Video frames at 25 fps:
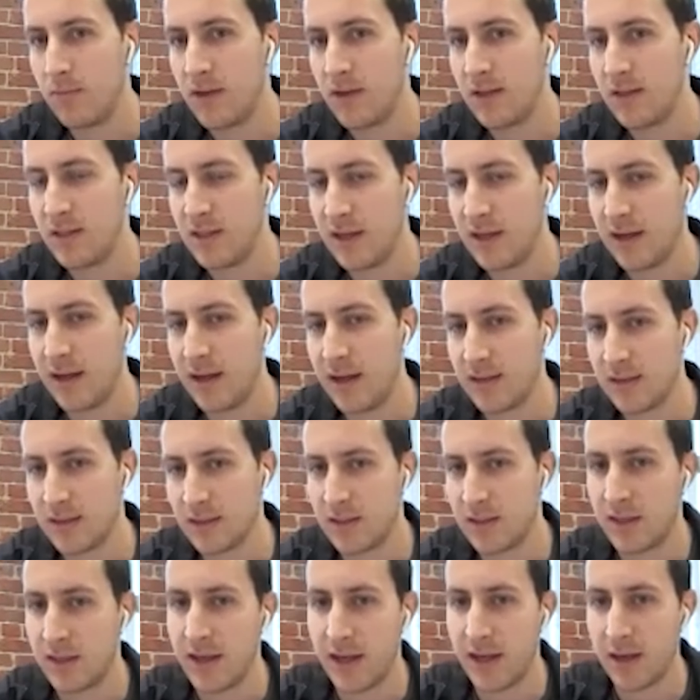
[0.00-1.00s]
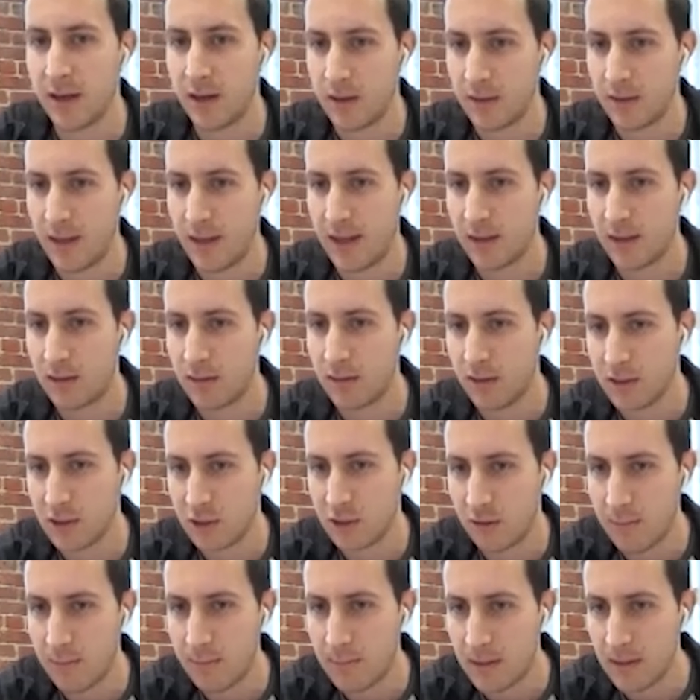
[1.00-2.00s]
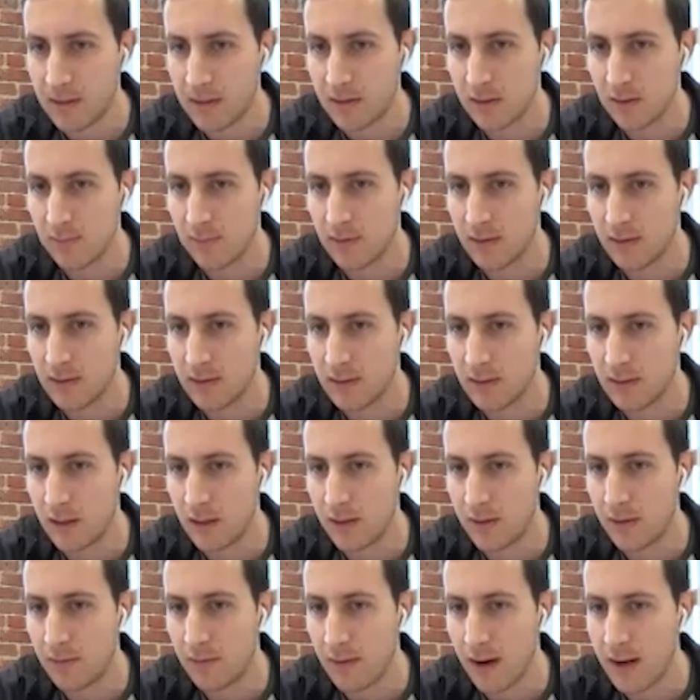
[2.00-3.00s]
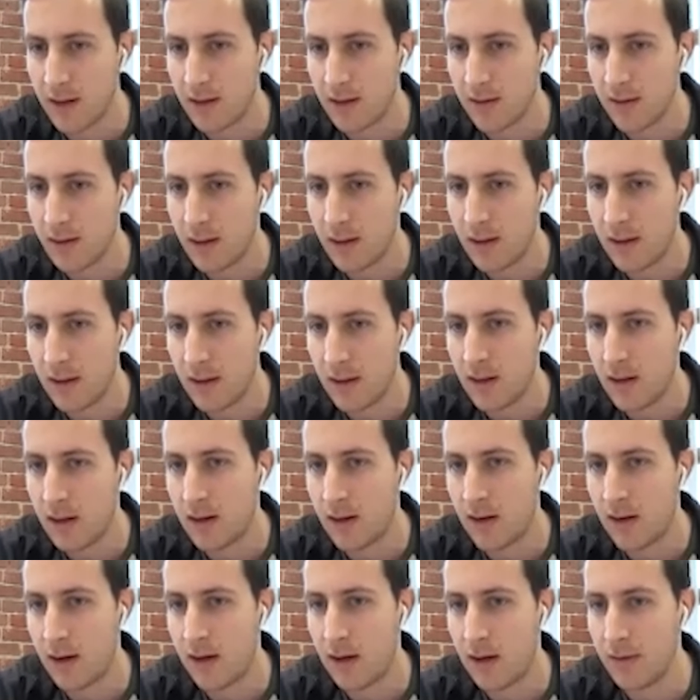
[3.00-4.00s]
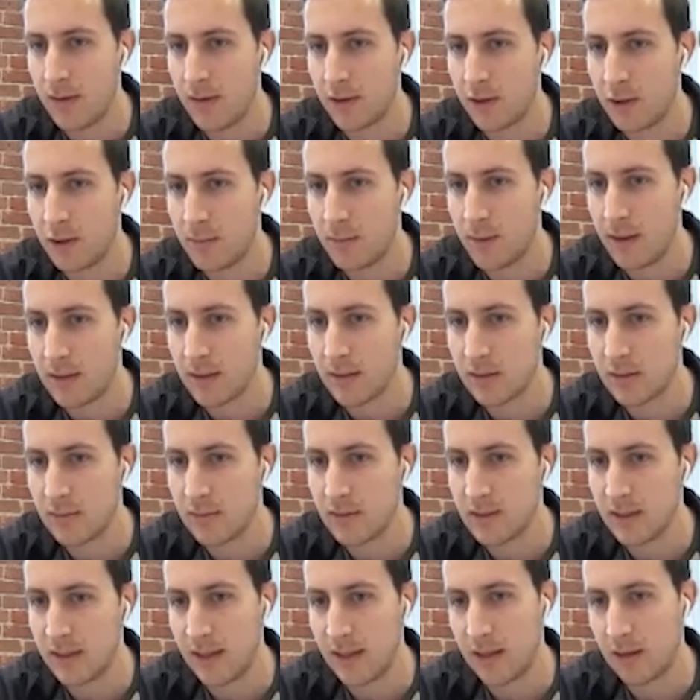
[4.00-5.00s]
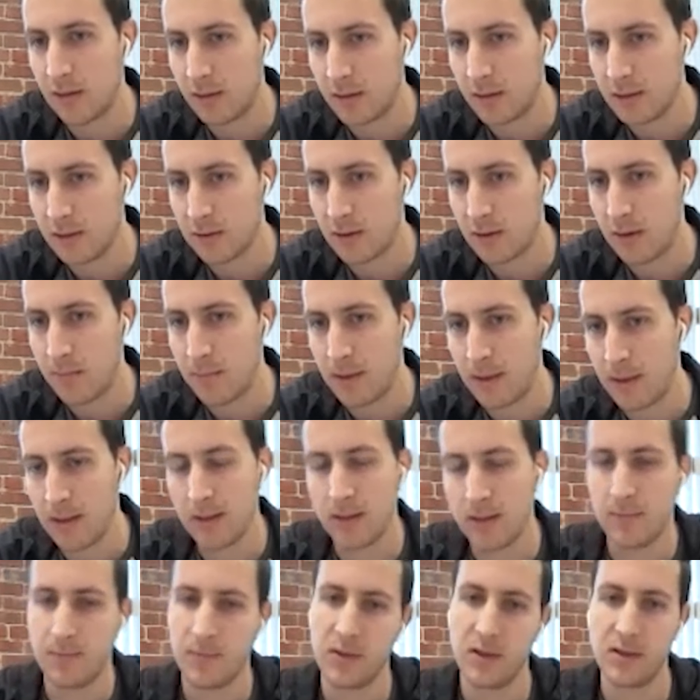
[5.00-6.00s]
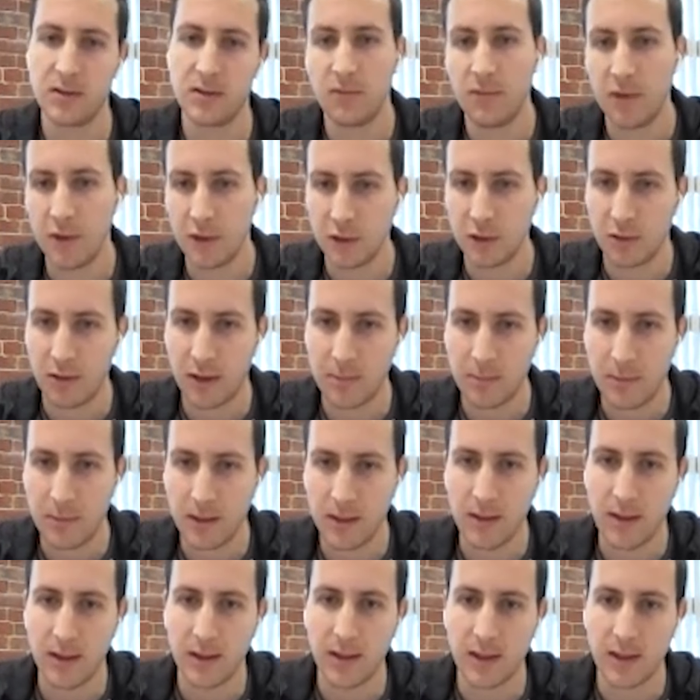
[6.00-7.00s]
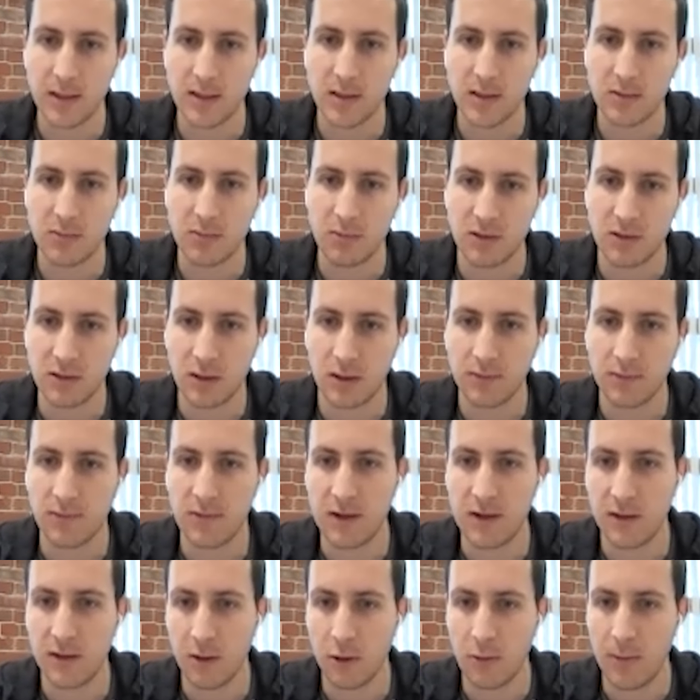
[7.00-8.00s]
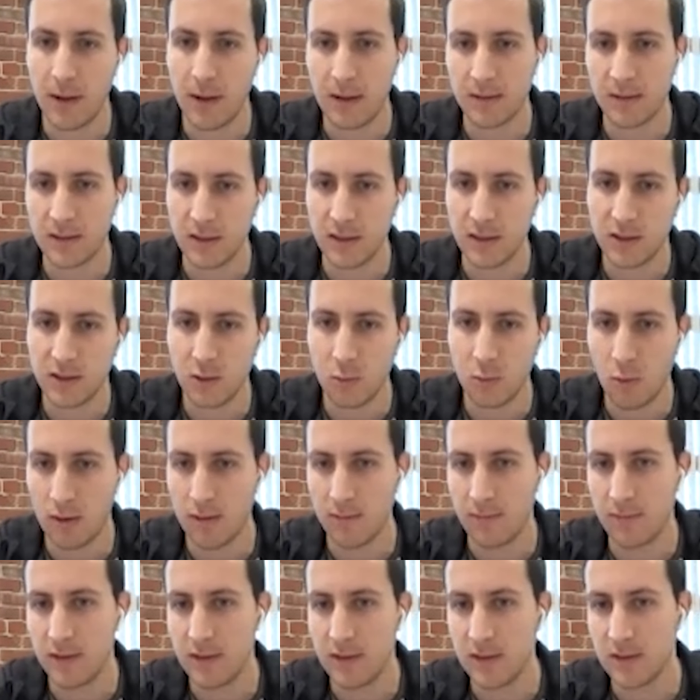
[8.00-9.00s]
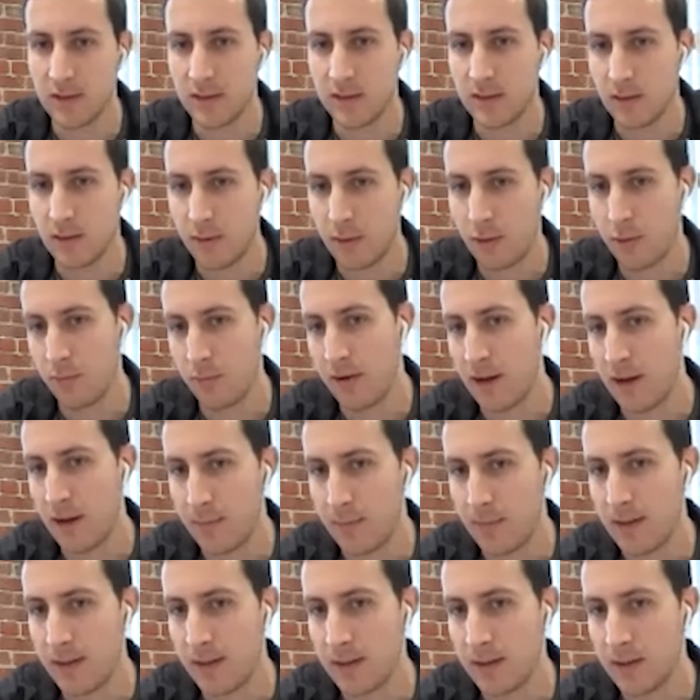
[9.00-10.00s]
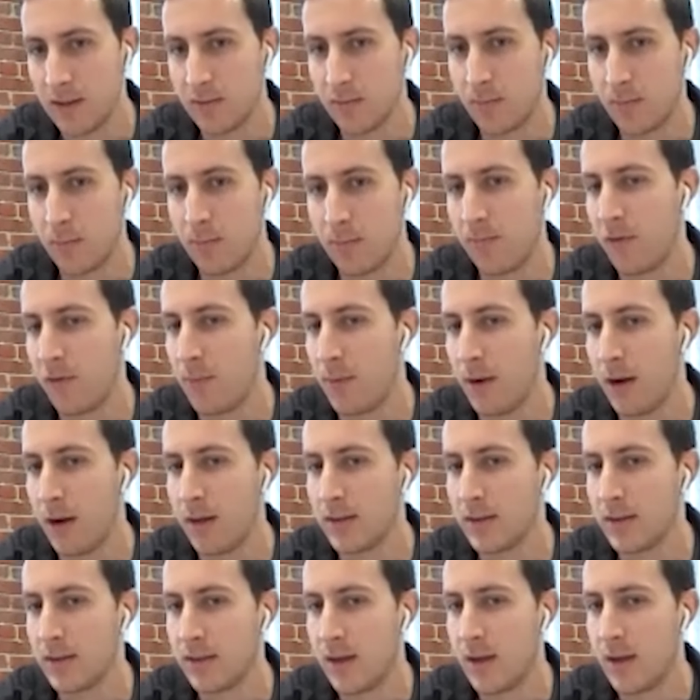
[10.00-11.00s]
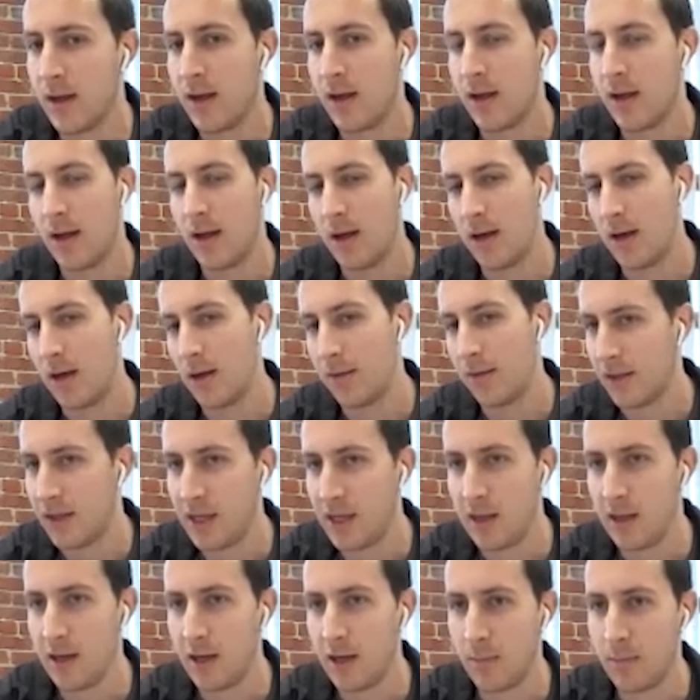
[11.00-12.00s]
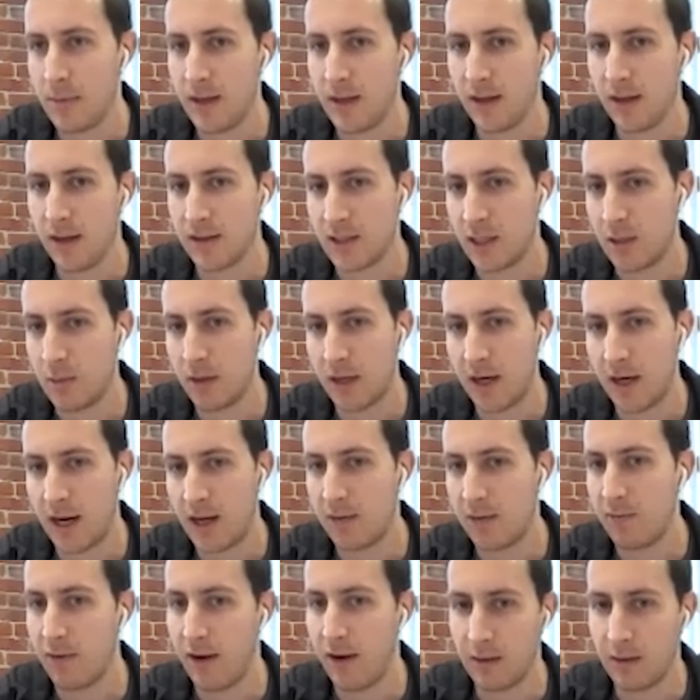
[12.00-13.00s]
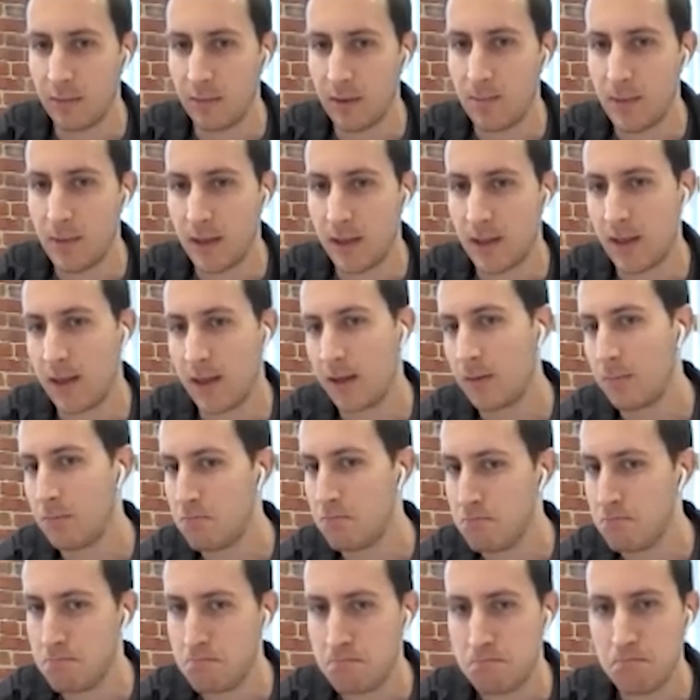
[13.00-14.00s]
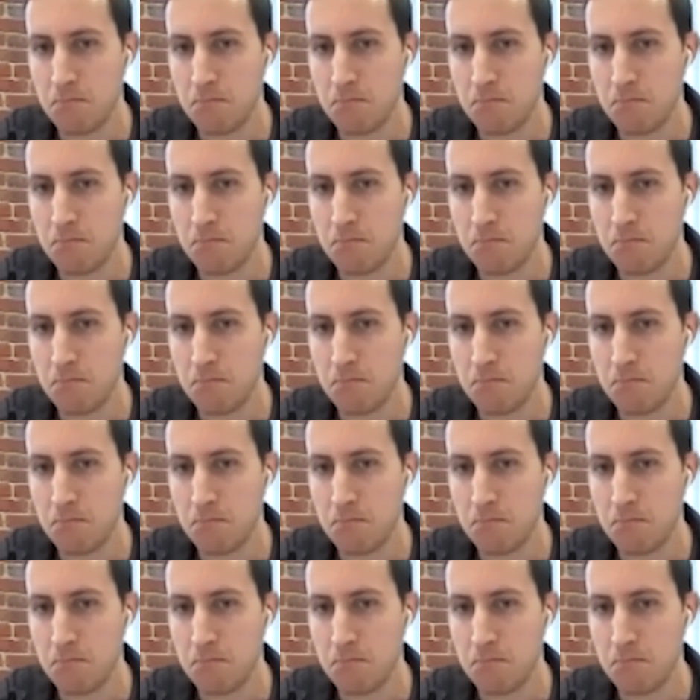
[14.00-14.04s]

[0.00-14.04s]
DNS to get that cluster IP service on the right. On the Kubernetes service, and that cluster IP is a virtual IP that gets resolved via load balancing to one of these 3 IPs for pods. The key here being is that we're kind of randomly picking